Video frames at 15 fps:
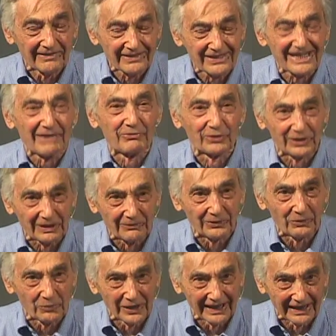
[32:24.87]
several
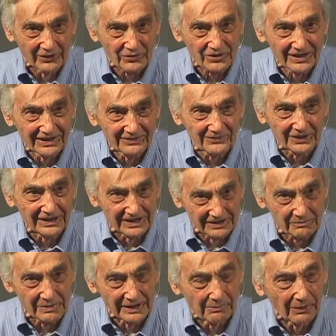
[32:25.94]
different ways for
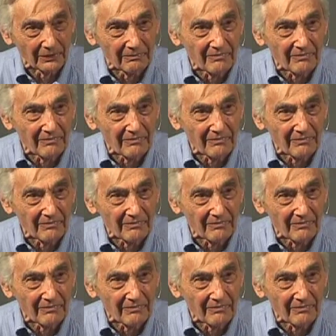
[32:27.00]
young people.